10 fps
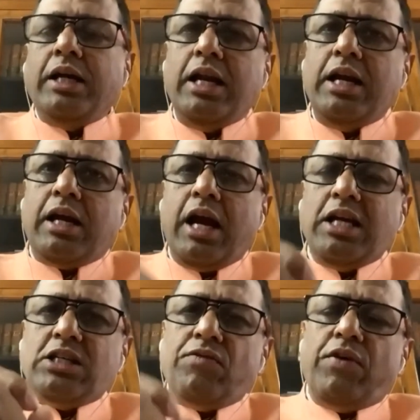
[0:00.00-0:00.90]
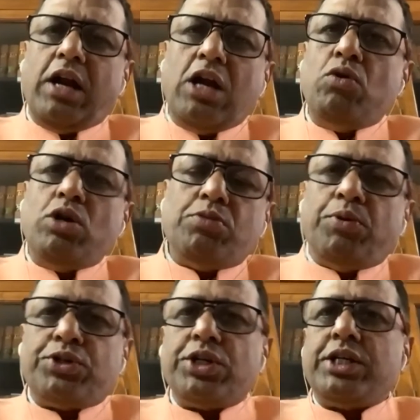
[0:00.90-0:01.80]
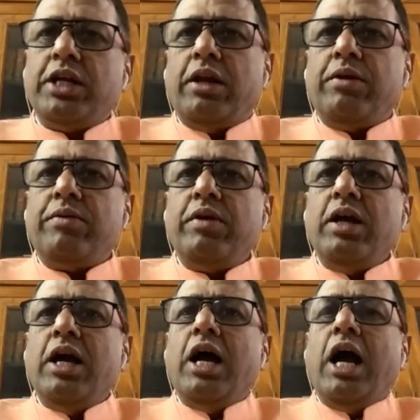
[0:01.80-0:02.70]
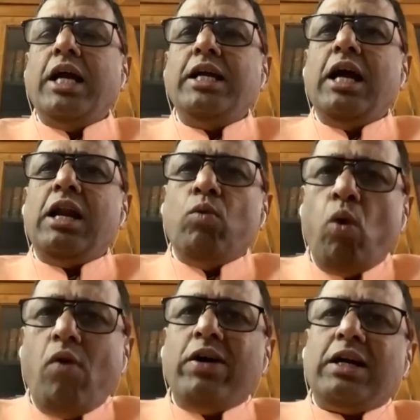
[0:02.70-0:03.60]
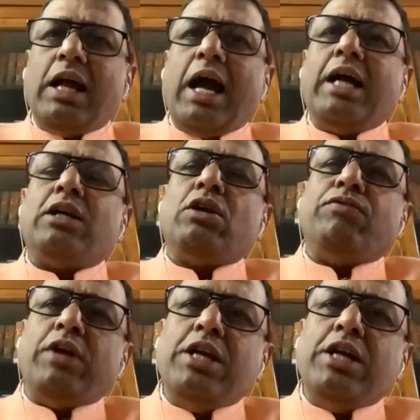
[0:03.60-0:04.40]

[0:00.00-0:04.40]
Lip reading: In case of an adverse possession, an overt act of